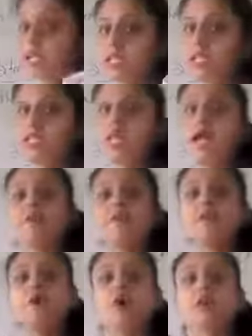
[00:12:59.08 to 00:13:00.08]
it is
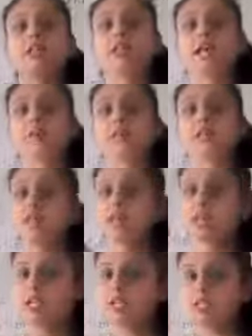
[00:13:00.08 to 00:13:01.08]
having hot climate,
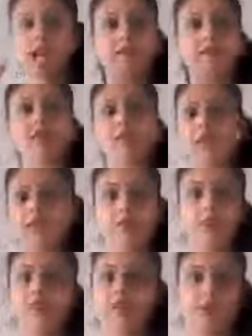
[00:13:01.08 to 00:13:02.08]
it is having
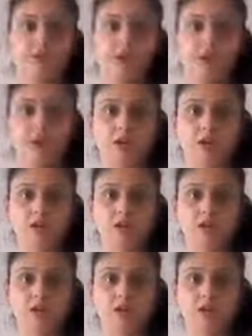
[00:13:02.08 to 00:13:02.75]
heavy rainfall.